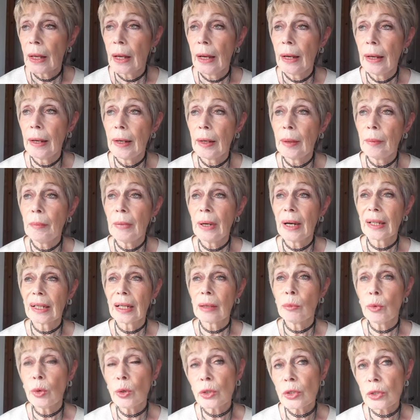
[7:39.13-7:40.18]
And
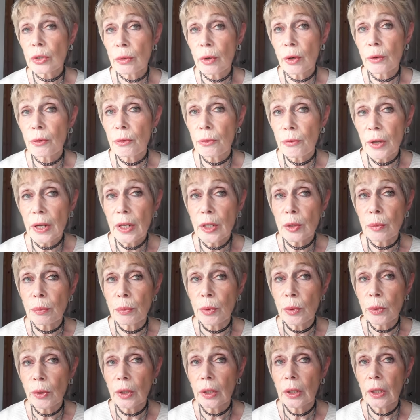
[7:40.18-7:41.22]
I'm also on
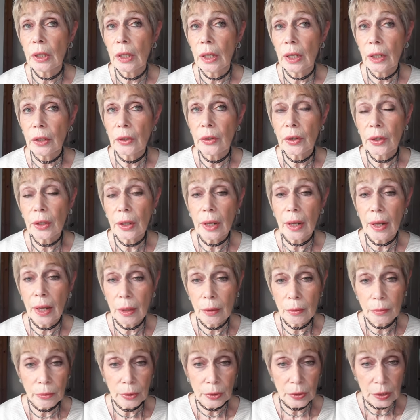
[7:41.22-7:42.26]
Facebook under
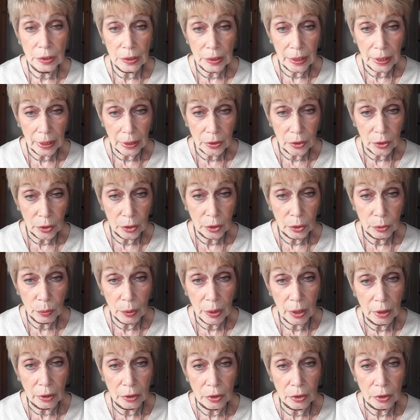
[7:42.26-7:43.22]
Help for Dyslexia as well.